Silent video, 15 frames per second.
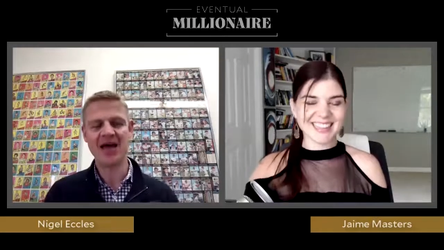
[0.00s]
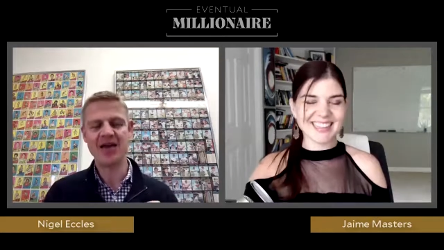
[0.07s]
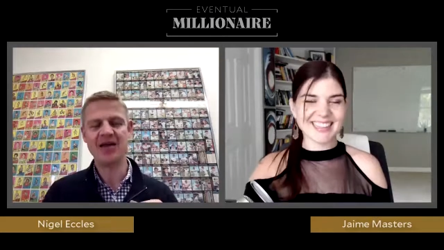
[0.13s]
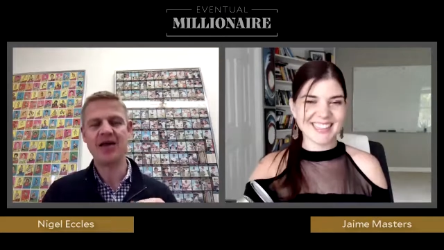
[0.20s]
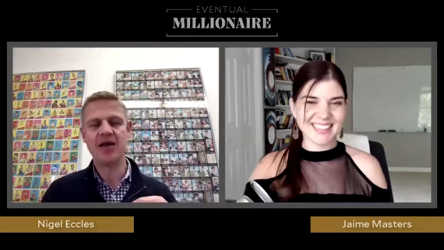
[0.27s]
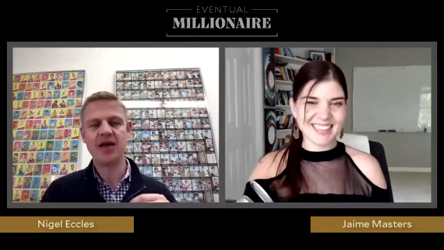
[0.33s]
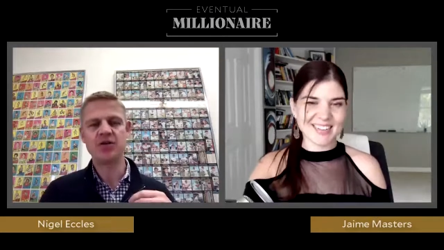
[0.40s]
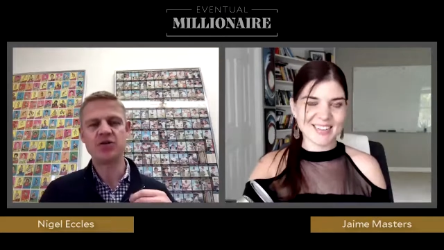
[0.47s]

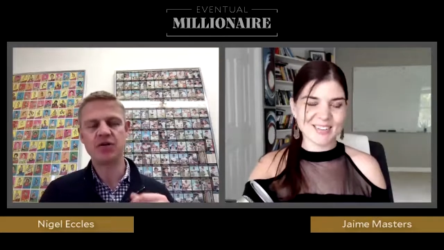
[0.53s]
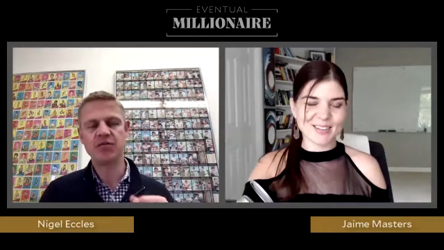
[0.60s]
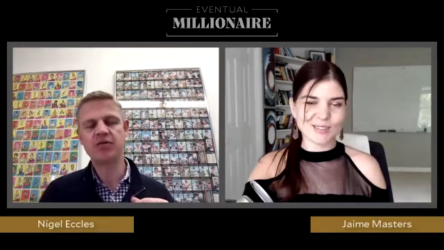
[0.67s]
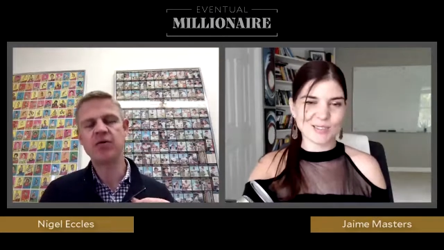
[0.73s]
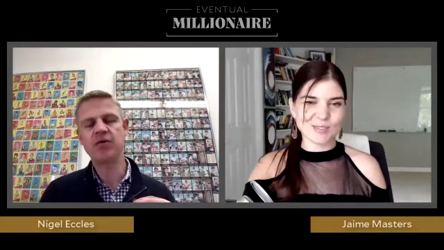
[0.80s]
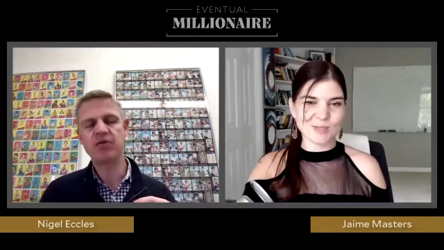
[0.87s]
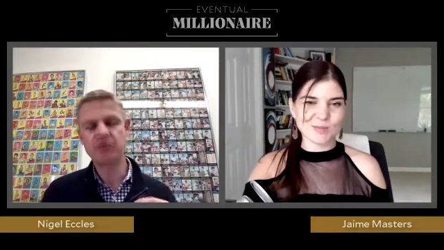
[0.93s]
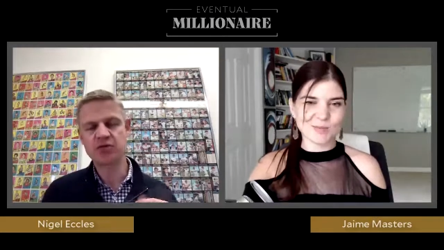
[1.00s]
Speaker 1: and sort
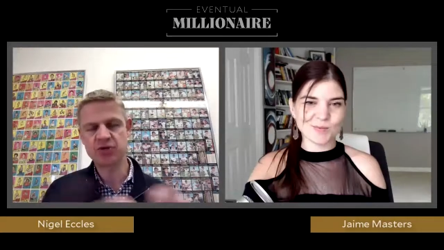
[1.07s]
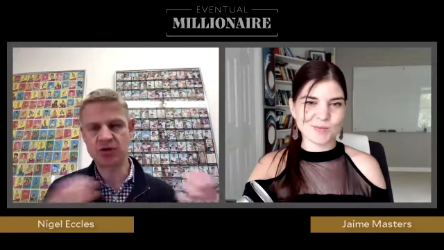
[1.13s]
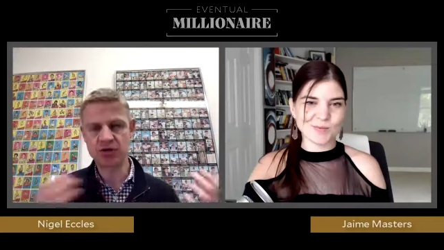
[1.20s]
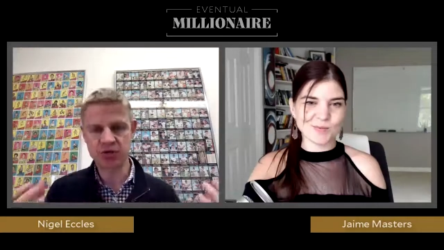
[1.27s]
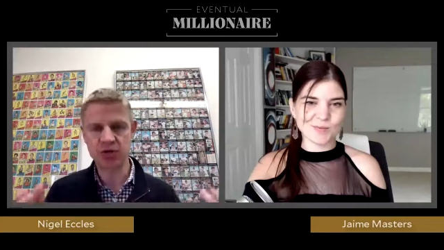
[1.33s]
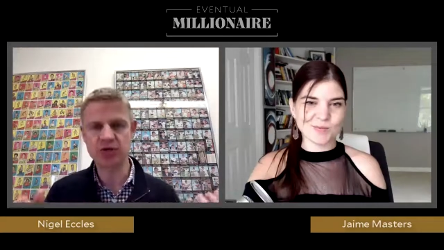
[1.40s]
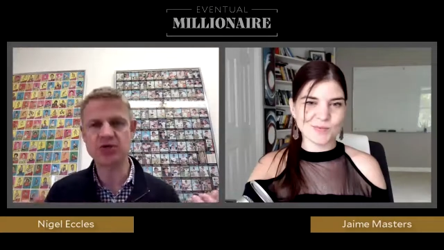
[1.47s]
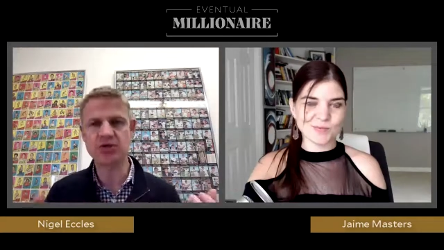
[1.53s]
of sort of
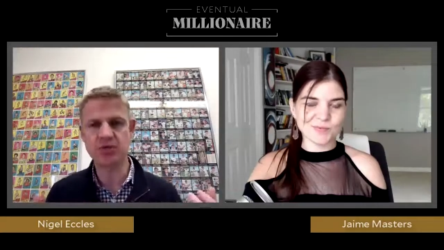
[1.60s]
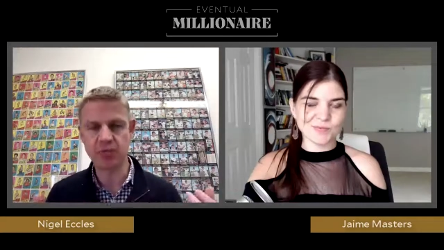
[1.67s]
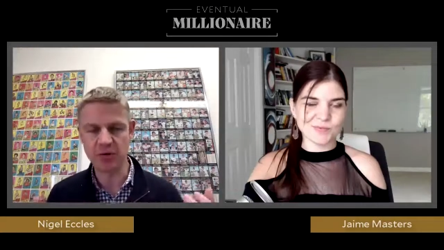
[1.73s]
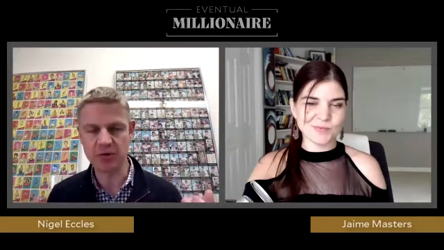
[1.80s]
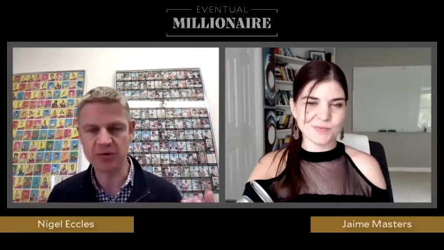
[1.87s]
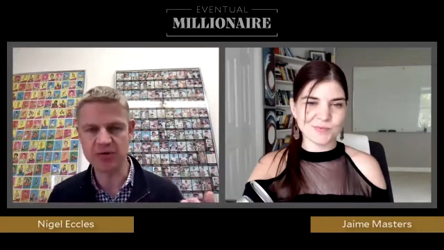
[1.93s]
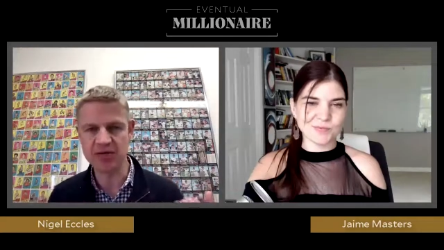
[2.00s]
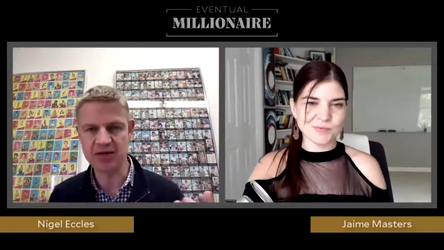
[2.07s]
trust the
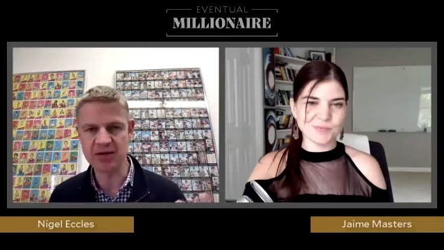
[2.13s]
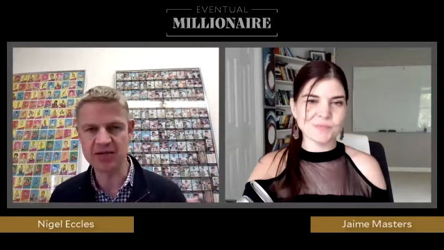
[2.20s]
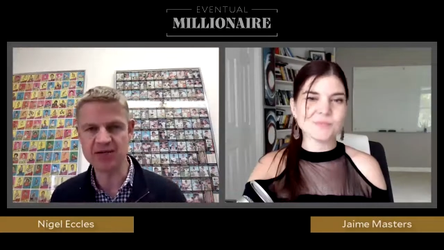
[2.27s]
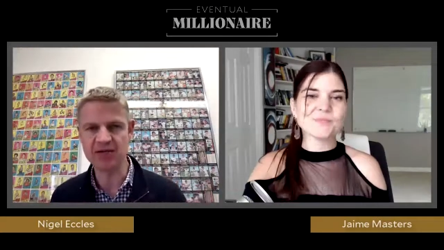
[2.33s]
process.